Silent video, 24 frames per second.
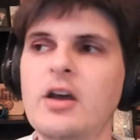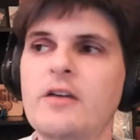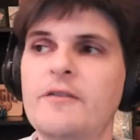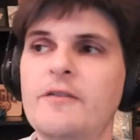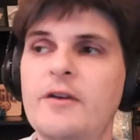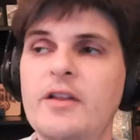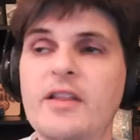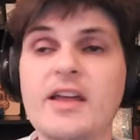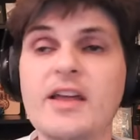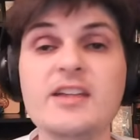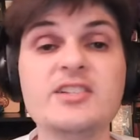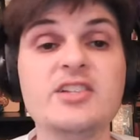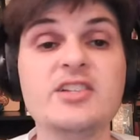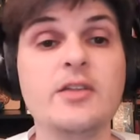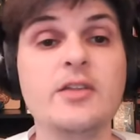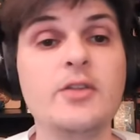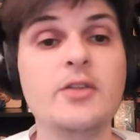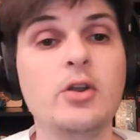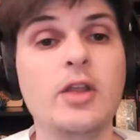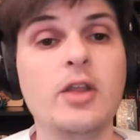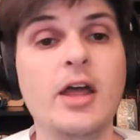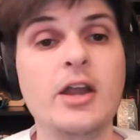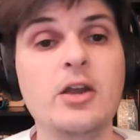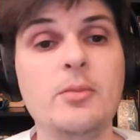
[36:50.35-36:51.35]
For the latest on the
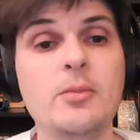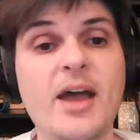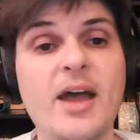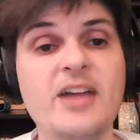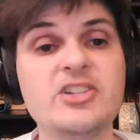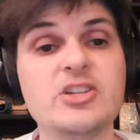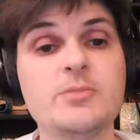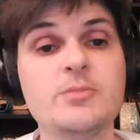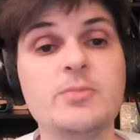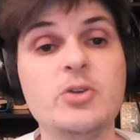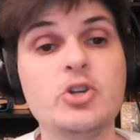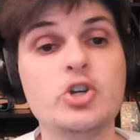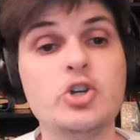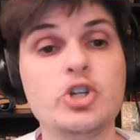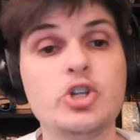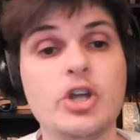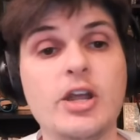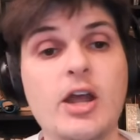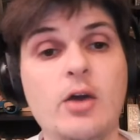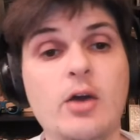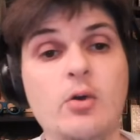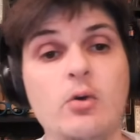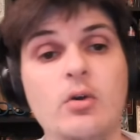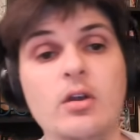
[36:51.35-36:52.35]
Orlando Magic, be sure to check out